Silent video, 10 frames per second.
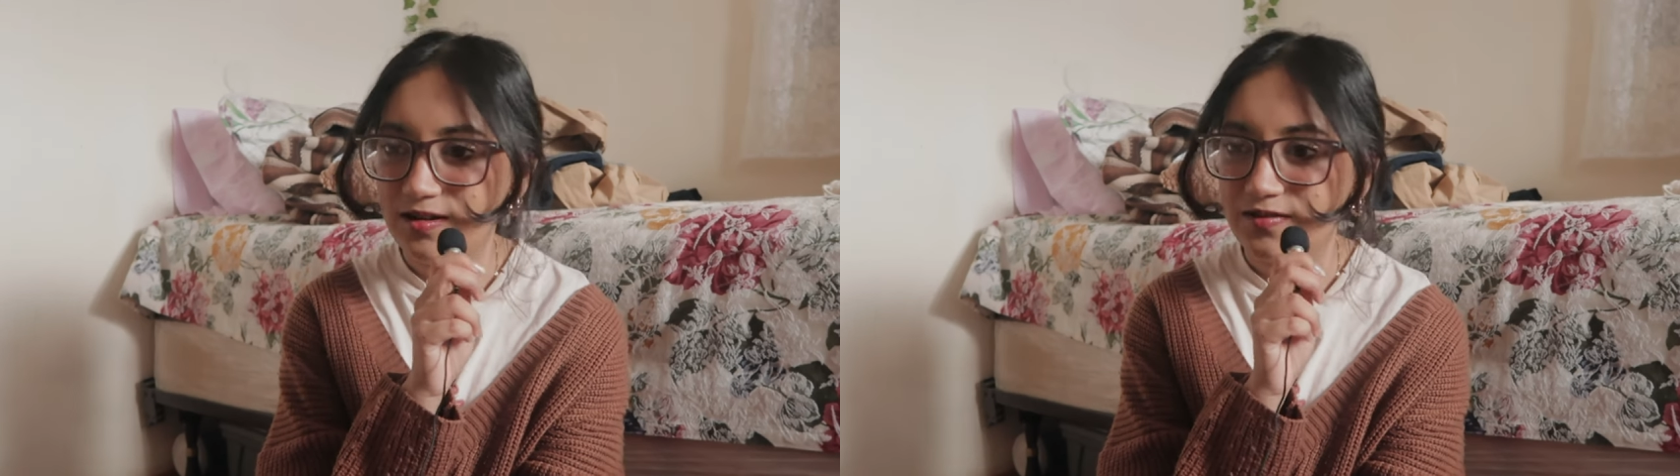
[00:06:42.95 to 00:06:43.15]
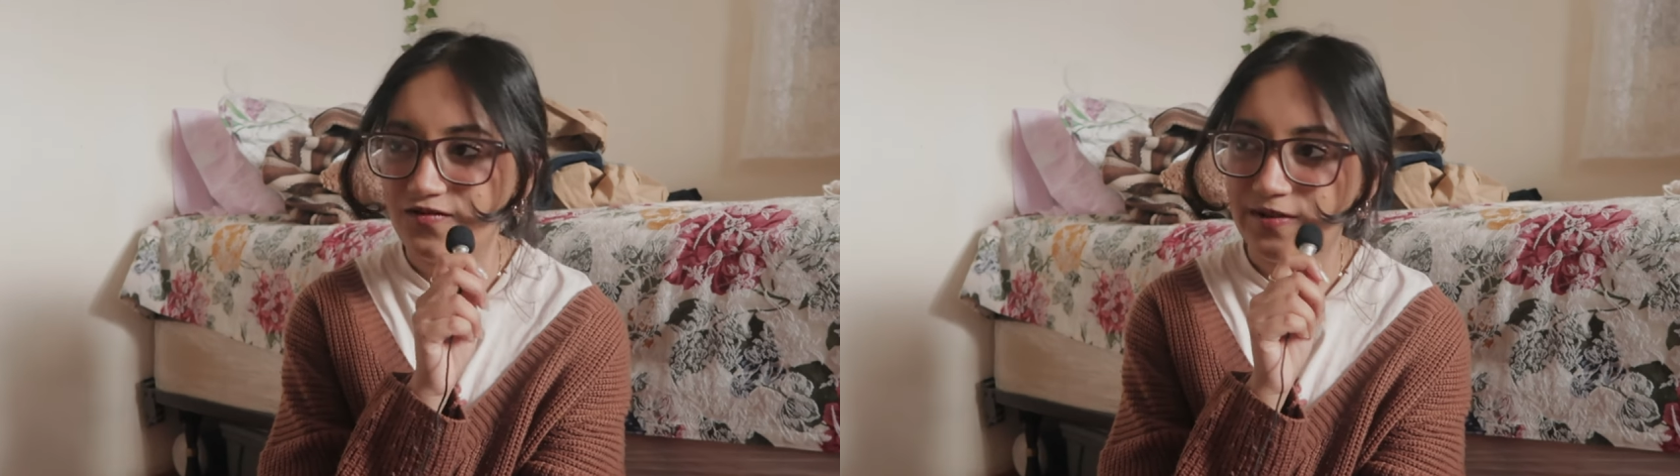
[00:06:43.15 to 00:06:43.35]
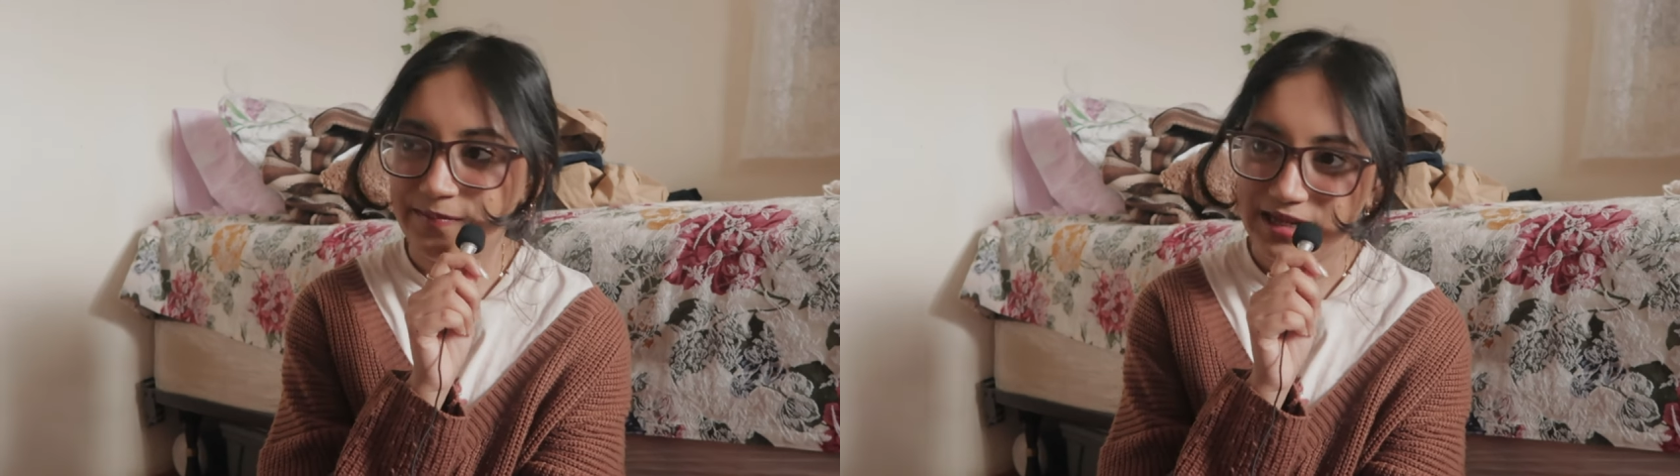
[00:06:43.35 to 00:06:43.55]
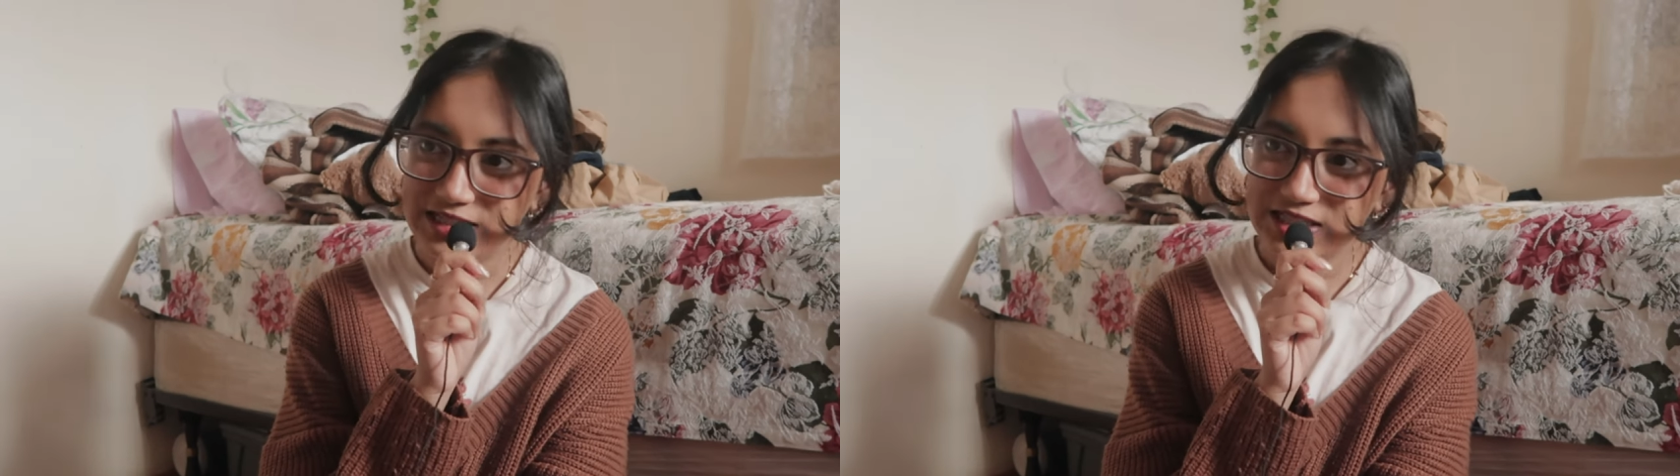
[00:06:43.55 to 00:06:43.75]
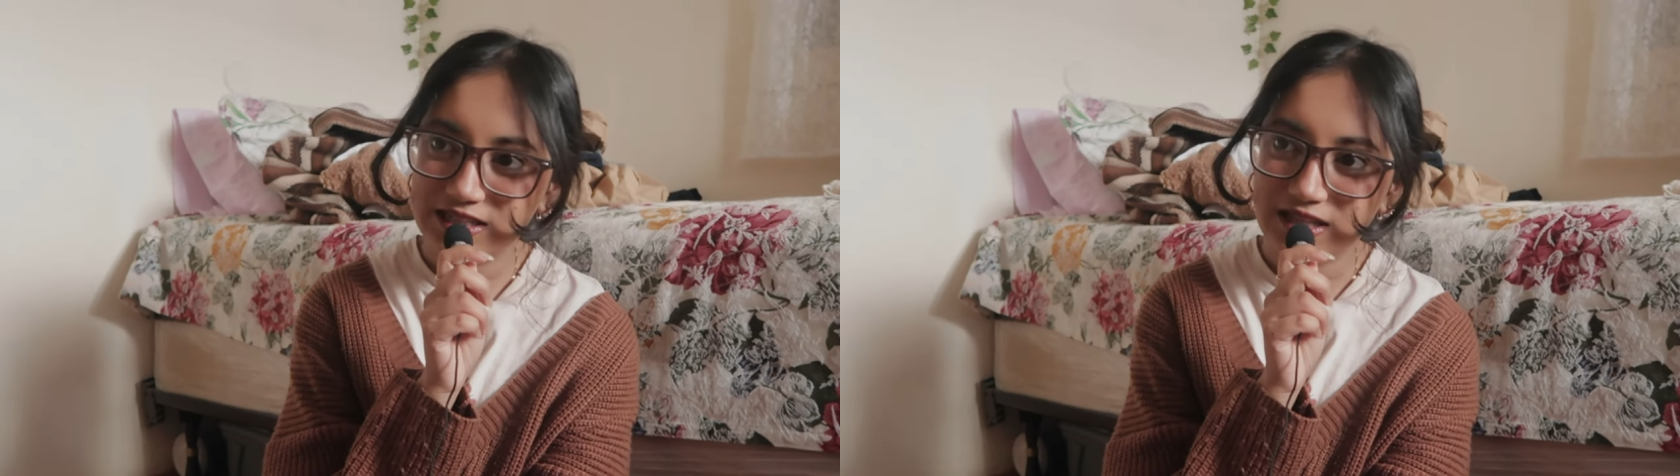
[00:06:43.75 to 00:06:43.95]

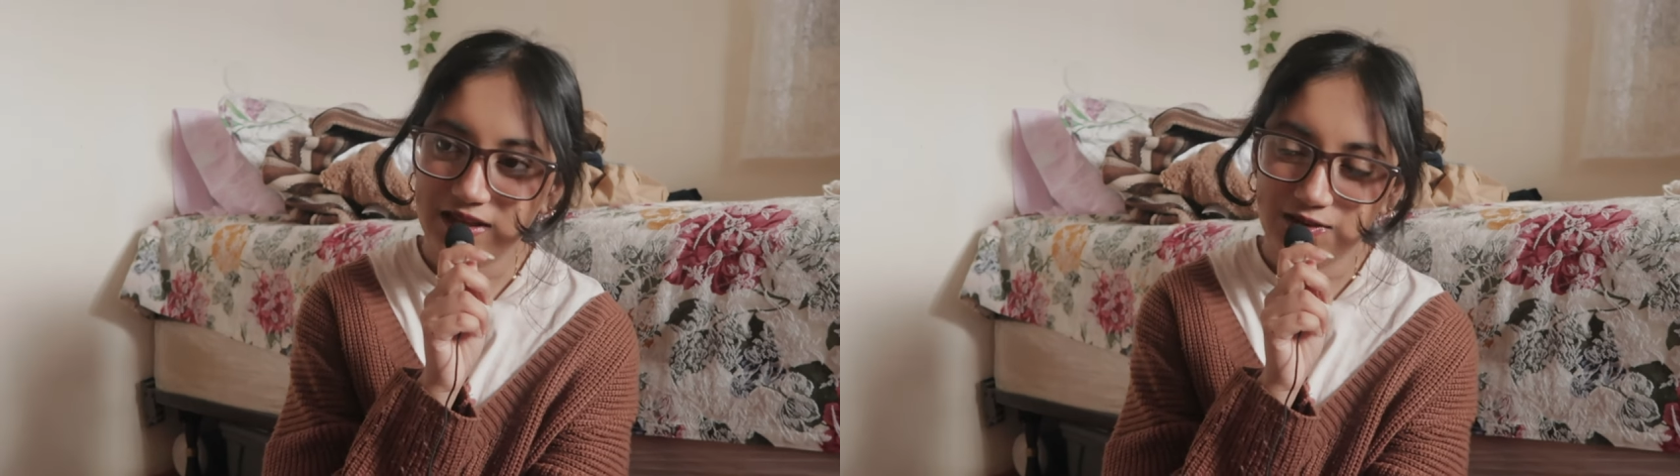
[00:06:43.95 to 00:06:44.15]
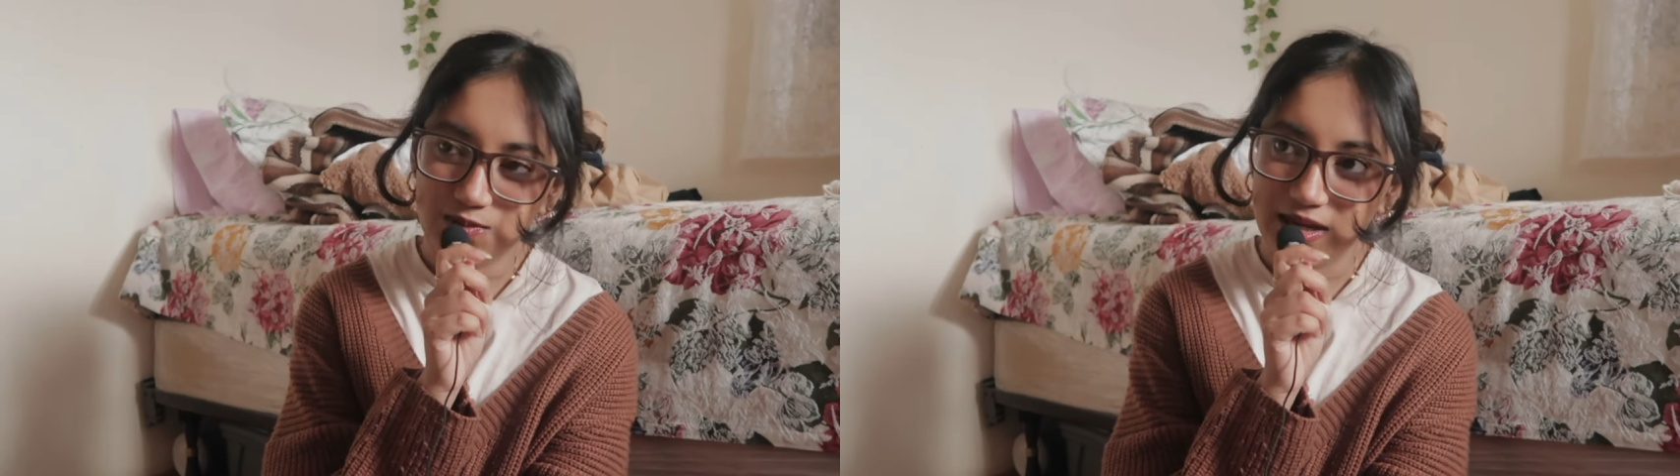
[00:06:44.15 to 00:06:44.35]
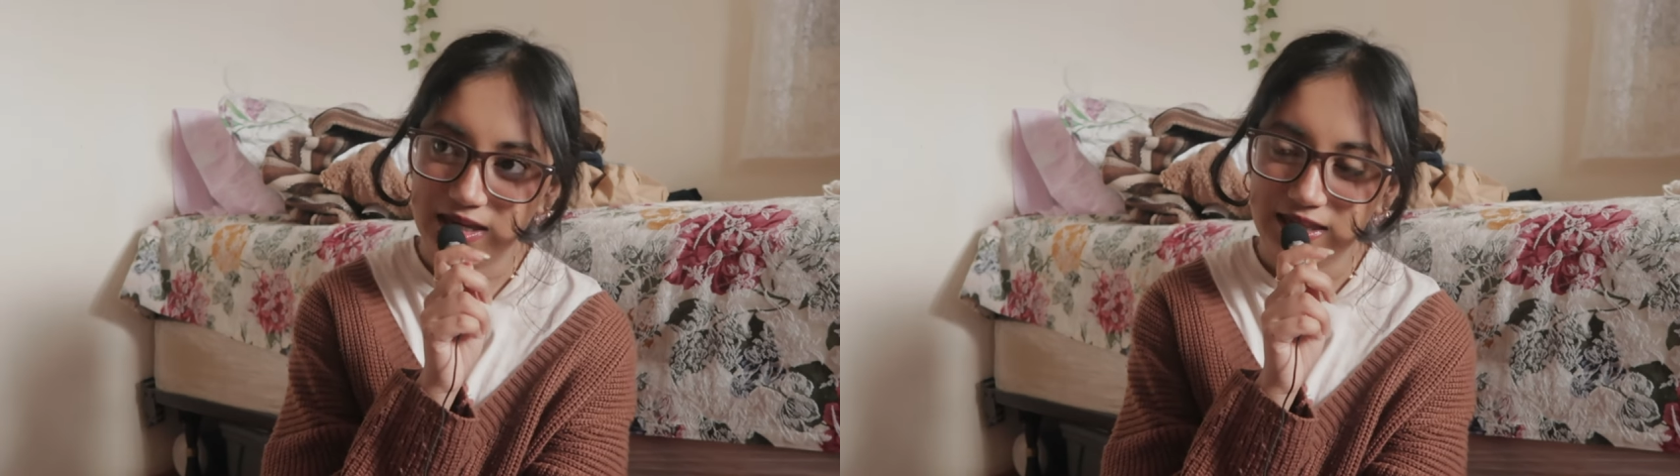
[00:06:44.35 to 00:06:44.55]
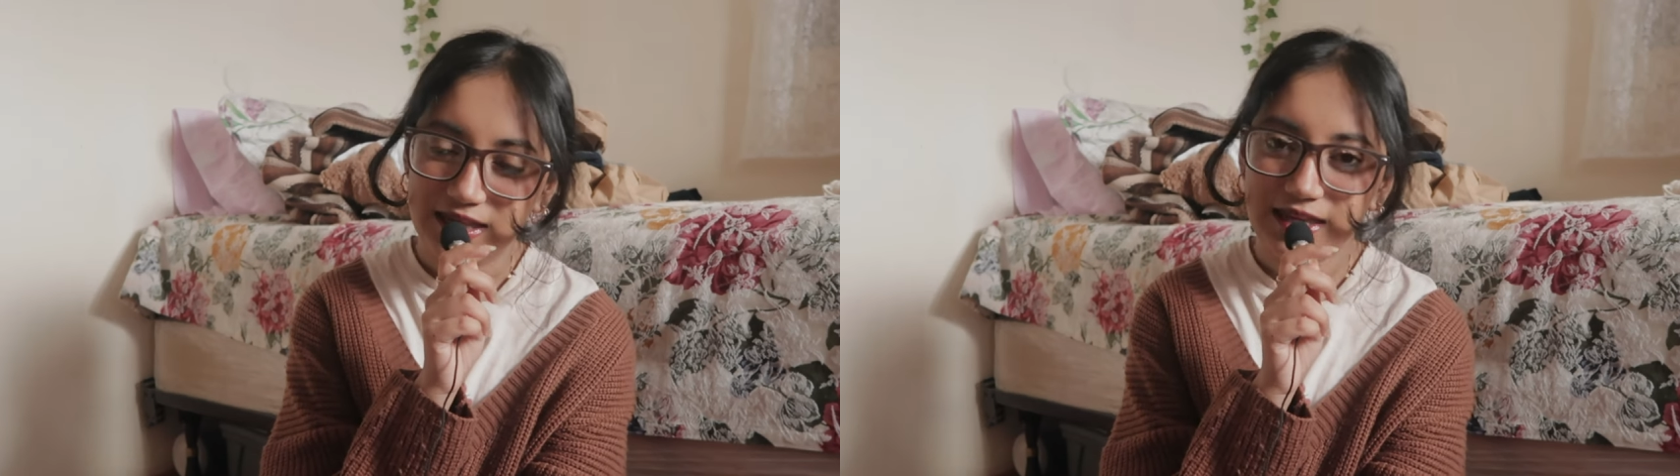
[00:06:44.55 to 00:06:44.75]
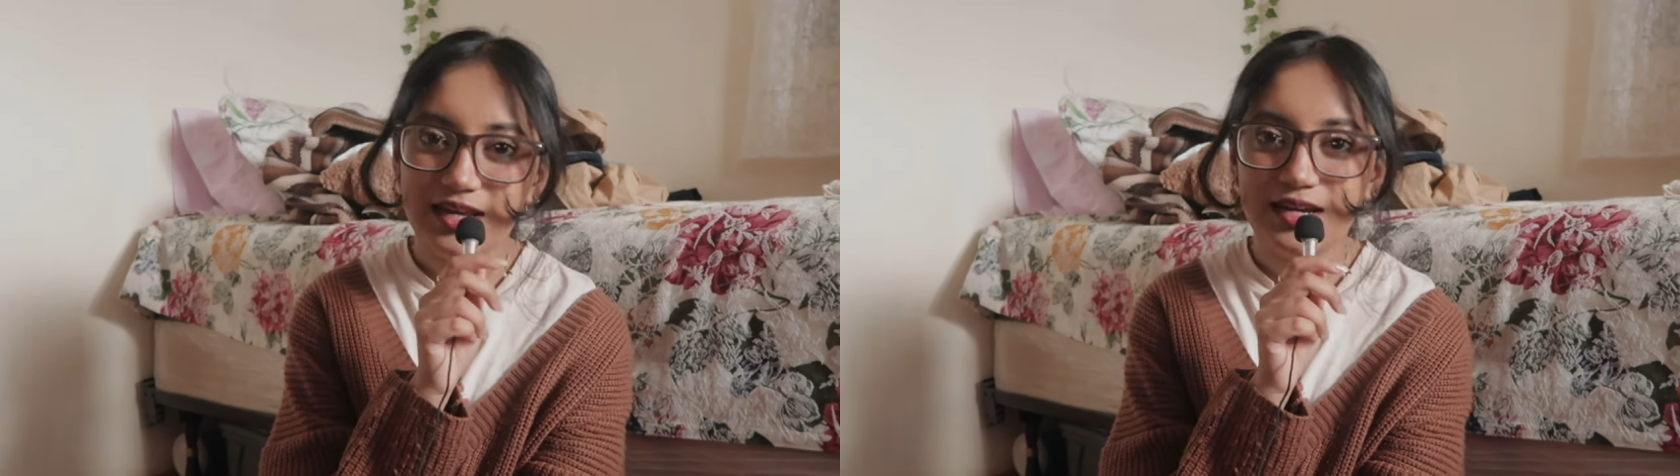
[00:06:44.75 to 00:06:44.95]
information that you may
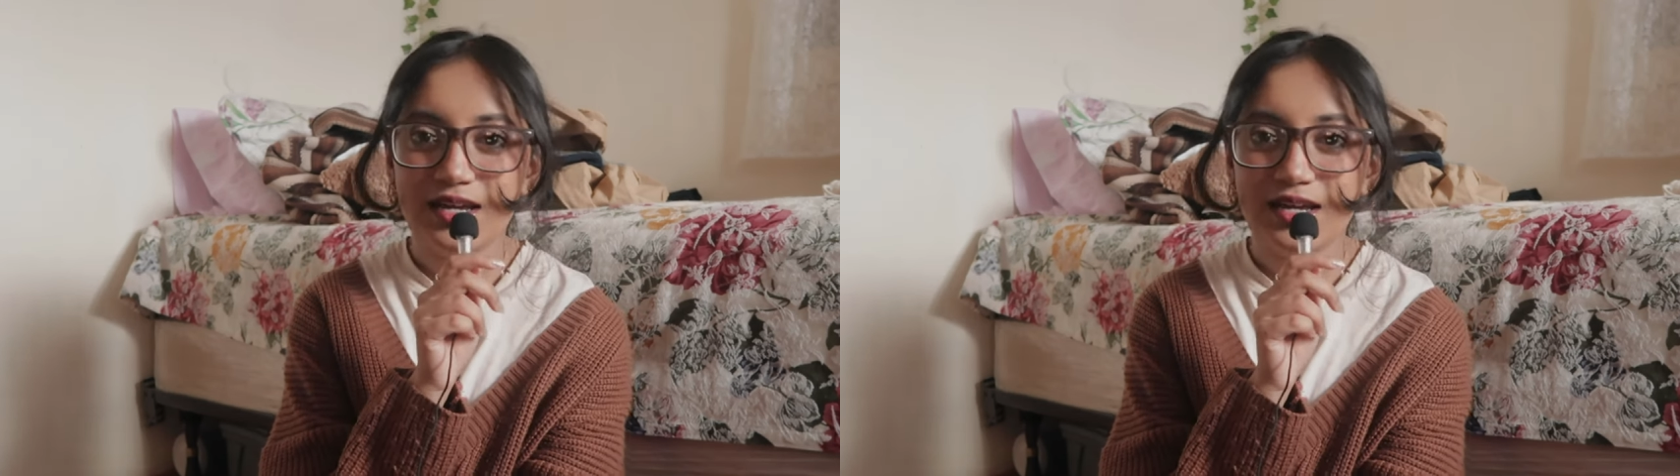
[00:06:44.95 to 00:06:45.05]
need.